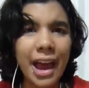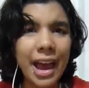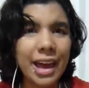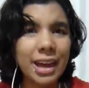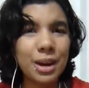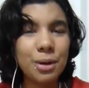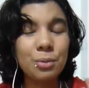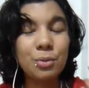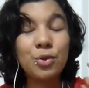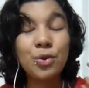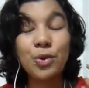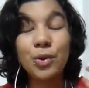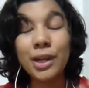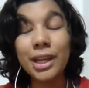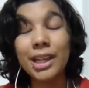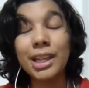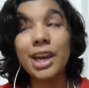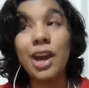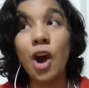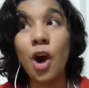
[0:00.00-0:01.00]
And I'm
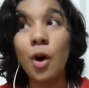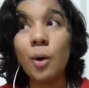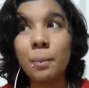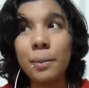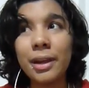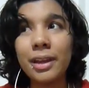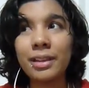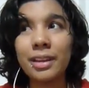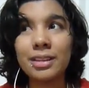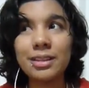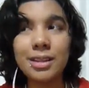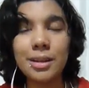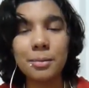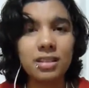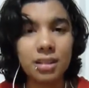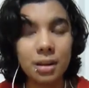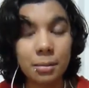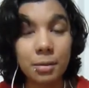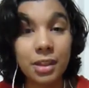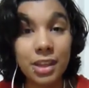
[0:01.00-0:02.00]
really hoping that
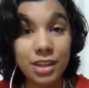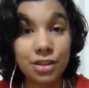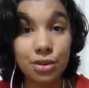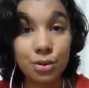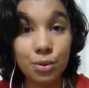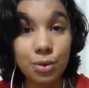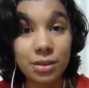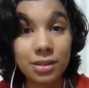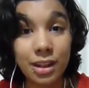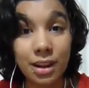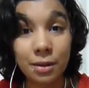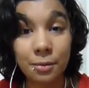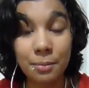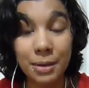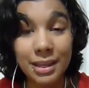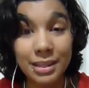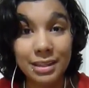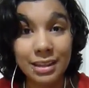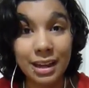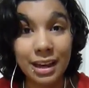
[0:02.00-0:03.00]
some of these schools that are
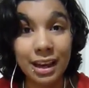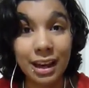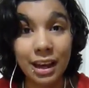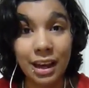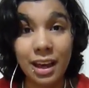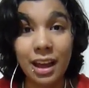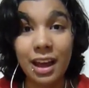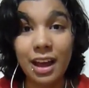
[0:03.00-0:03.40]
missing,